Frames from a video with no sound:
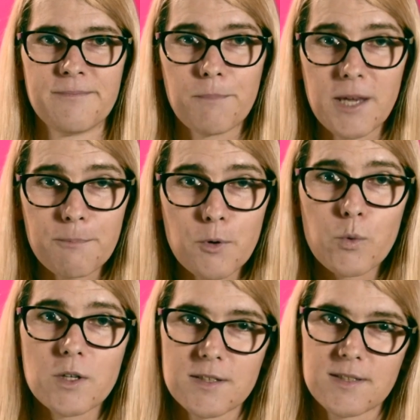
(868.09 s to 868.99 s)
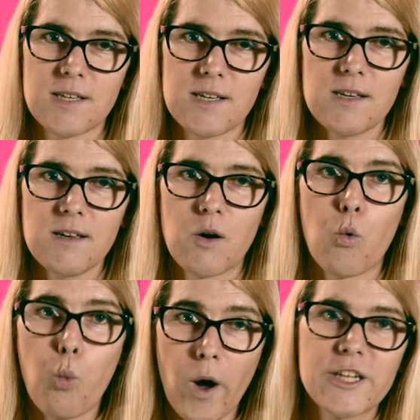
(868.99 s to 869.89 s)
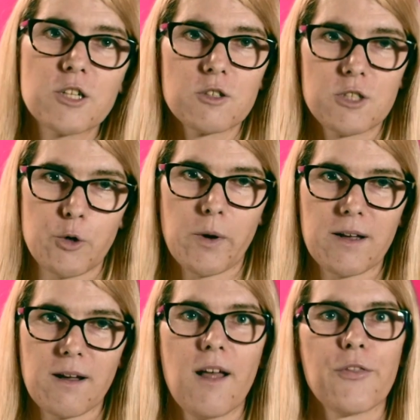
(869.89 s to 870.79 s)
People will see what you're doing.